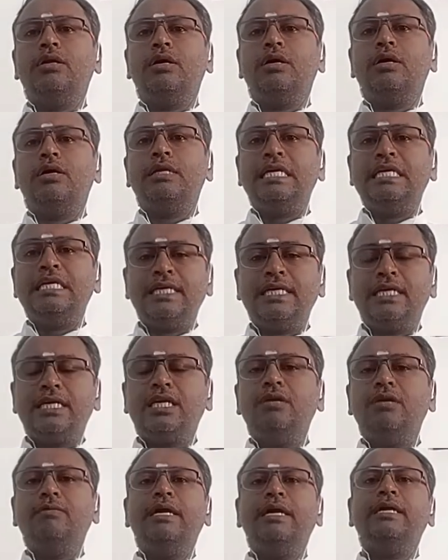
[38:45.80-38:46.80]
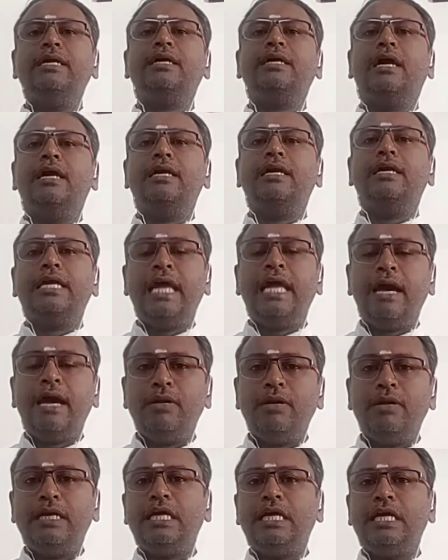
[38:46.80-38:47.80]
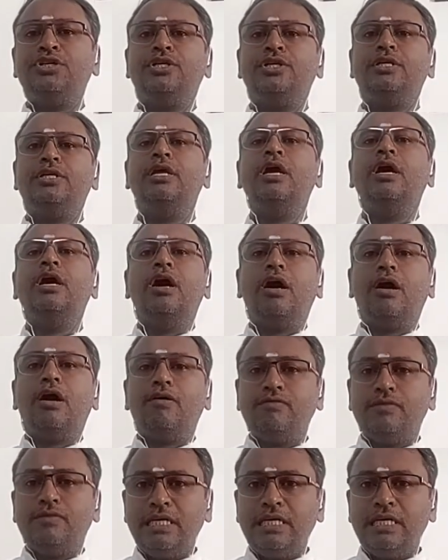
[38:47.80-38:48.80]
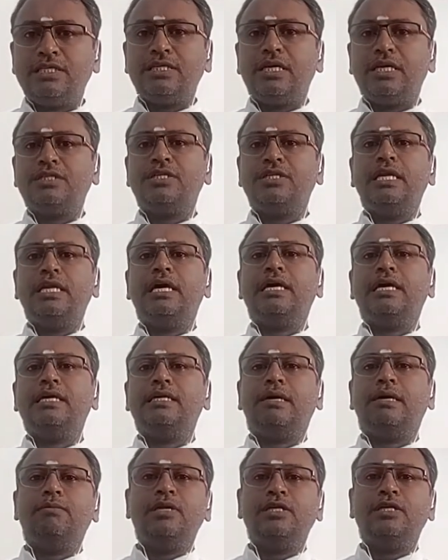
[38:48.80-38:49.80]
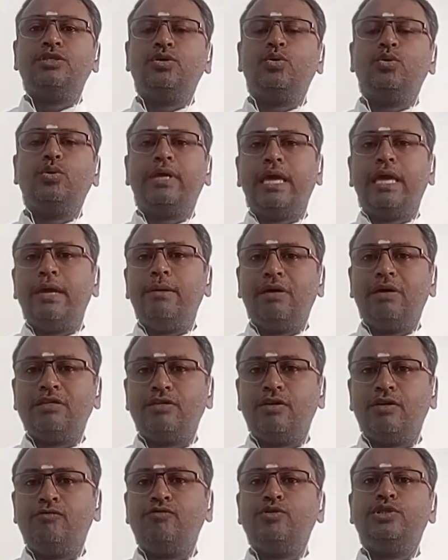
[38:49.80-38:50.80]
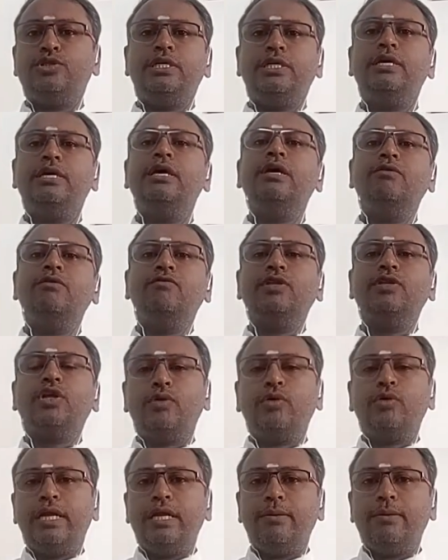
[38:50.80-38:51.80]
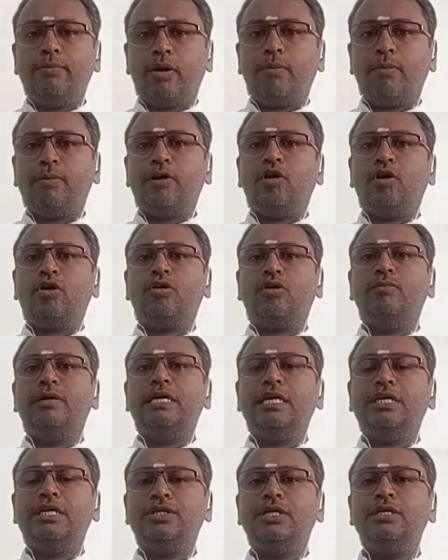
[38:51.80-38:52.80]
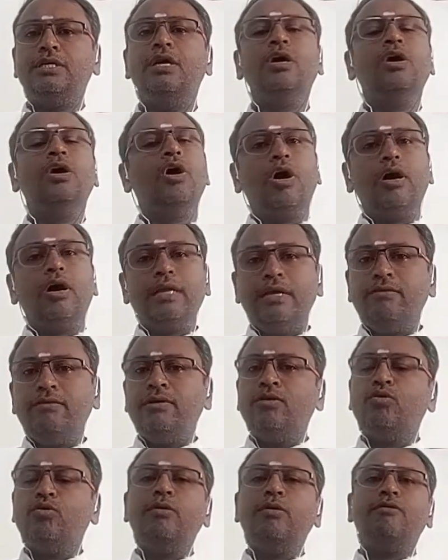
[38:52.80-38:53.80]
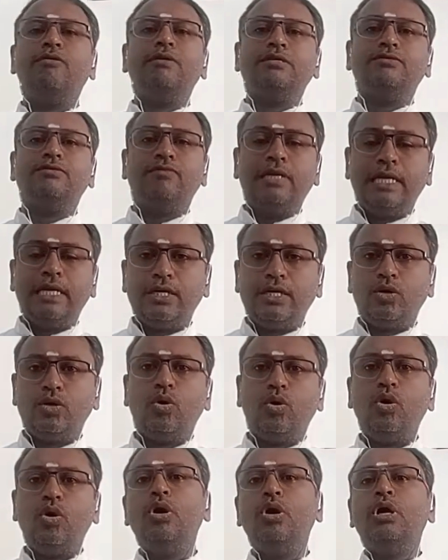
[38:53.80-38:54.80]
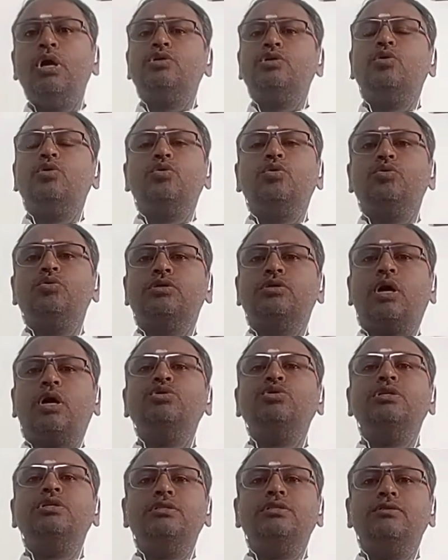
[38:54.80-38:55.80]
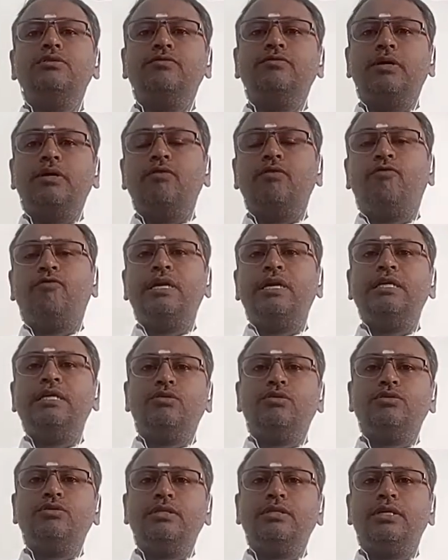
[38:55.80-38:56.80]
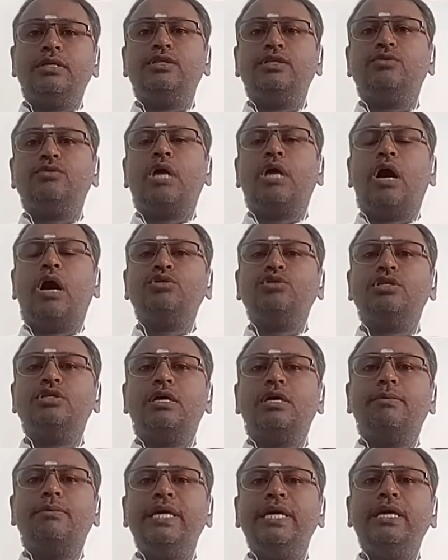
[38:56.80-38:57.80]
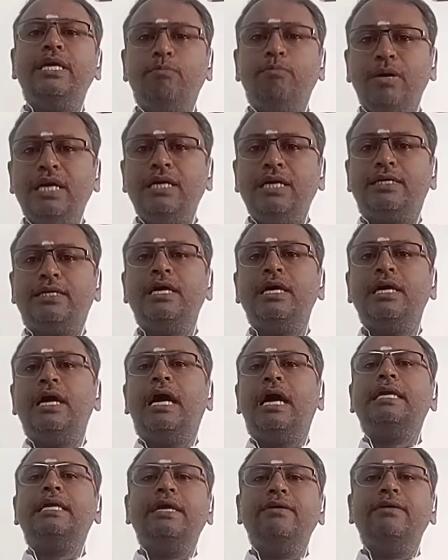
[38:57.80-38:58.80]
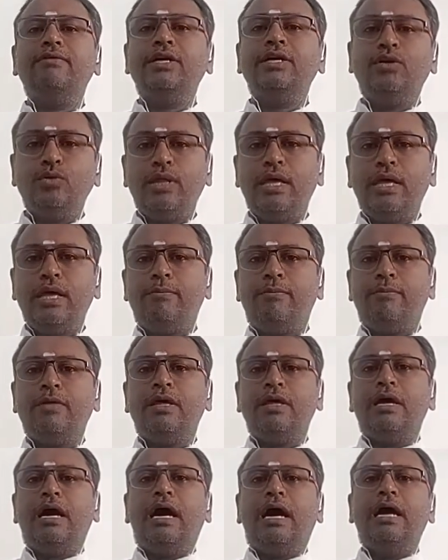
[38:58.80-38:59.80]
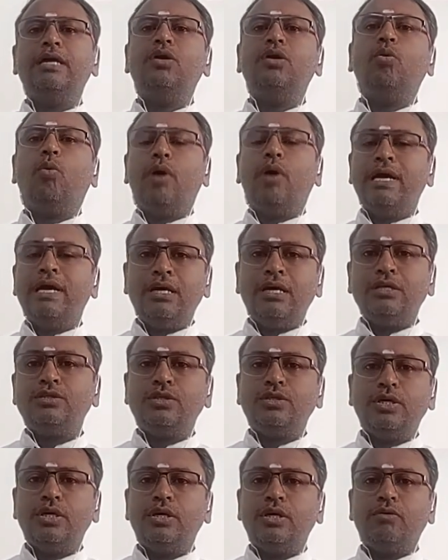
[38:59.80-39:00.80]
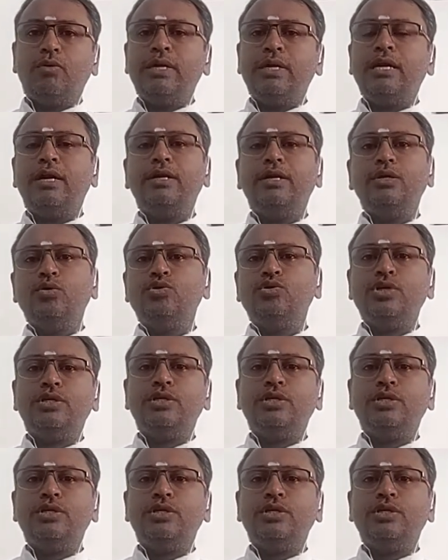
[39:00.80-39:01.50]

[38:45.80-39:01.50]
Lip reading: resettlement and rehabilitation of these Sri Lankan Tamils who came as refugee without any proper documentation, or even whomever is willing to go. So thousands of 40,000, 30,000 houses are being built and given to them. And why not use it